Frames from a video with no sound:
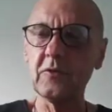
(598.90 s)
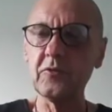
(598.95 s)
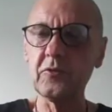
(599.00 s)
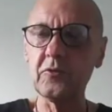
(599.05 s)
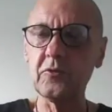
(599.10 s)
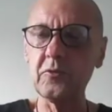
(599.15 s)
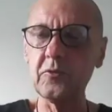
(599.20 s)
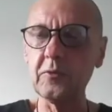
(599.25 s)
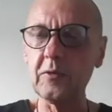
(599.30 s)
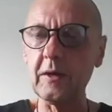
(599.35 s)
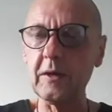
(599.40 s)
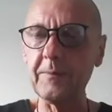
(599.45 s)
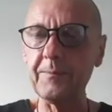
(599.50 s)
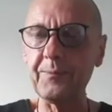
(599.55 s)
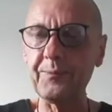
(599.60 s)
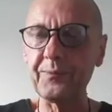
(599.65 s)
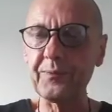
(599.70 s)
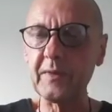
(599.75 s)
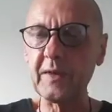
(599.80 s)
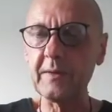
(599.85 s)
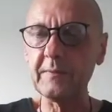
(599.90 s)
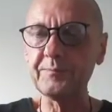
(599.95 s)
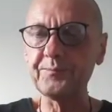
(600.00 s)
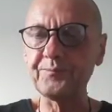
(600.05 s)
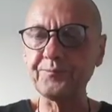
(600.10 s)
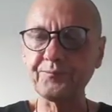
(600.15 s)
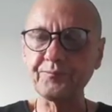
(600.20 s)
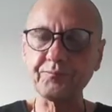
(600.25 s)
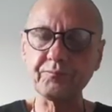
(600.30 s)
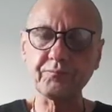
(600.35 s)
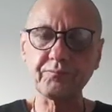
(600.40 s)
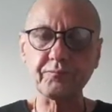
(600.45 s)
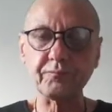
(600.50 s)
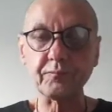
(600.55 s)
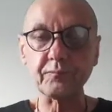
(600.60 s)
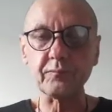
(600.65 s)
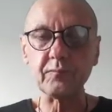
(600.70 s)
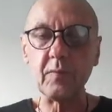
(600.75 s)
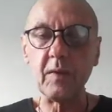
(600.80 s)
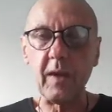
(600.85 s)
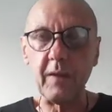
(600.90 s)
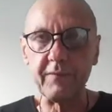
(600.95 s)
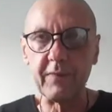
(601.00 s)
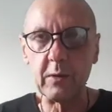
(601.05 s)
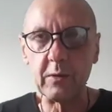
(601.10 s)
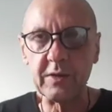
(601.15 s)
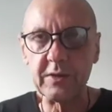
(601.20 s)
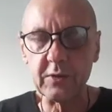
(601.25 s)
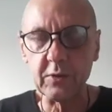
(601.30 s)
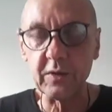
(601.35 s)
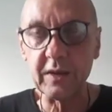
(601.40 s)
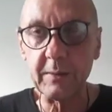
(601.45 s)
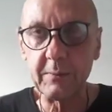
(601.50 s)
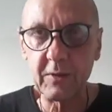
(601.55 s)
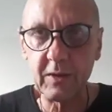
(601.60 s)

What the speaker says: to very soon I'm